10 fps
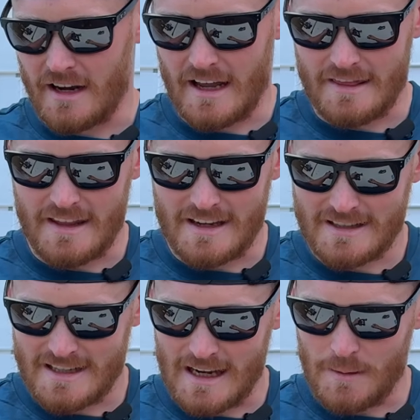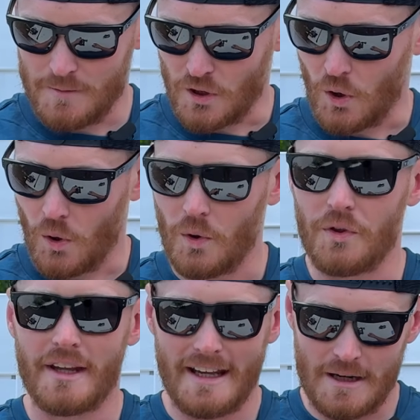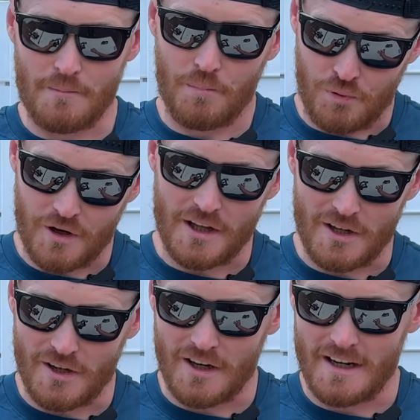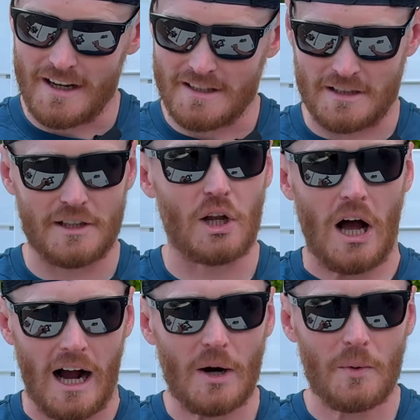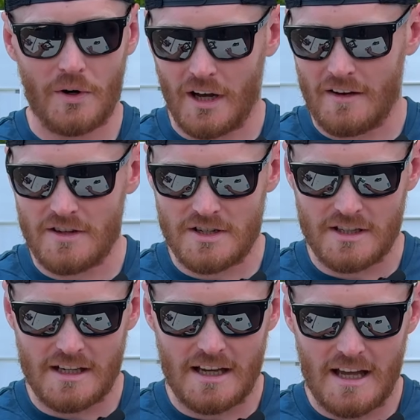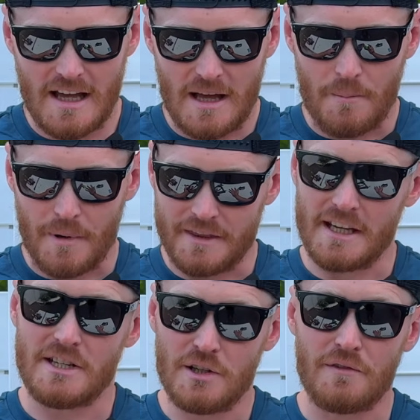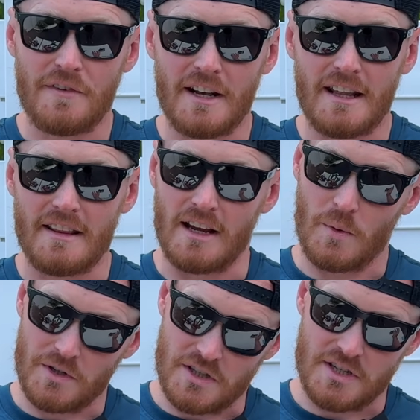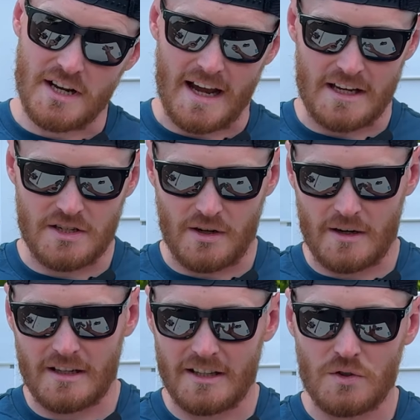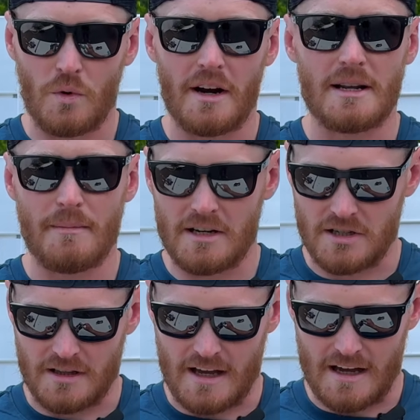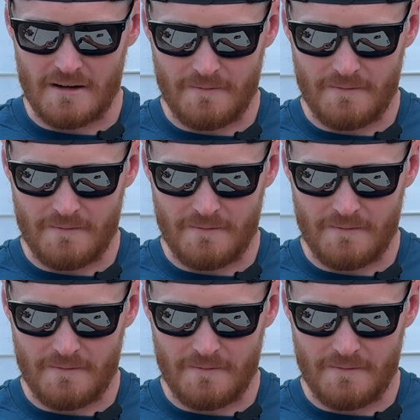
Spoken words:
and they seem to hold in pretty good. It's a little awkward, obviously, but they do fit in there, which is nice. So I at least wanted to mention that.